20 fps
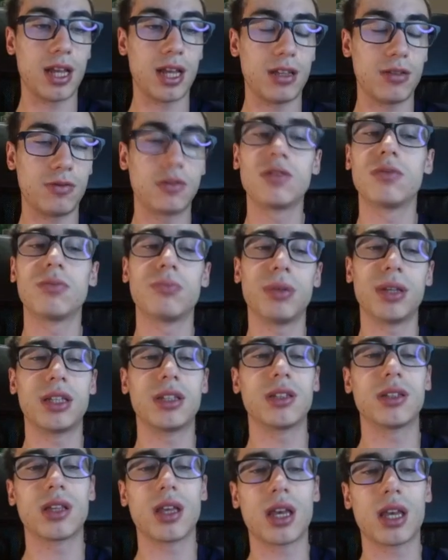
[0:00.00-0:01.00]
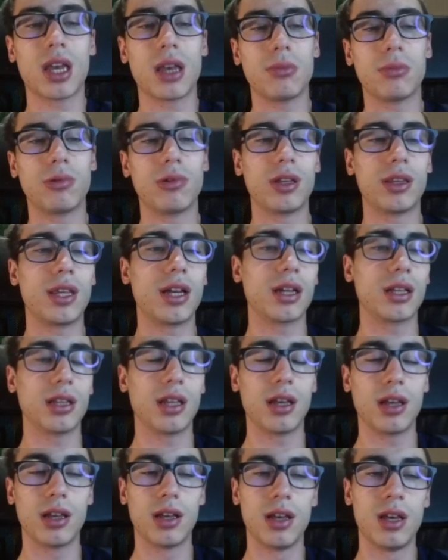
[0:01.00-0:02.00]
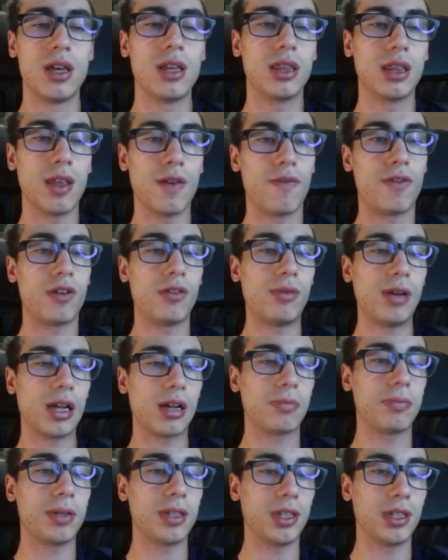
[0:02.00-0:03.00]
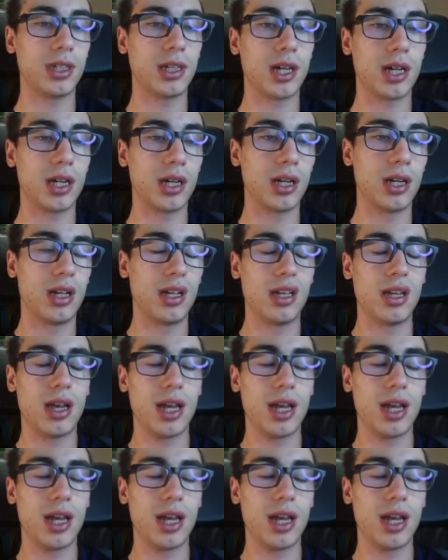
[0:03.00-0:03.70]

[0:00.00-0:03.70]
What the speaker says: the last piece came to attack. The 4 black pieces are